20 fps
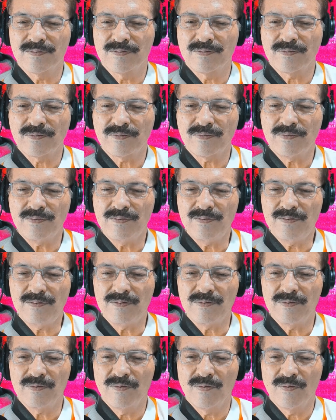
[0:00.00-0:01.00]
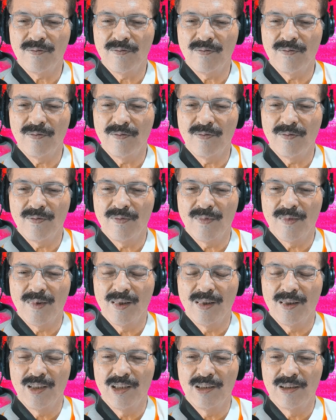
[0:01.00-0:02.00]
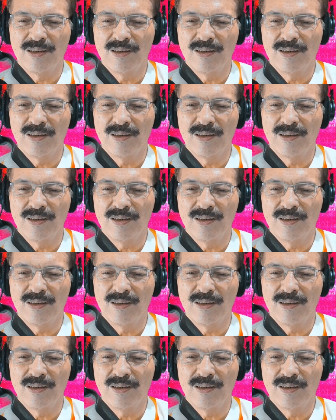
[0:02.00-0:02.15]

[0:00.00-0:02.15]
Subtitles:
(no one is talking)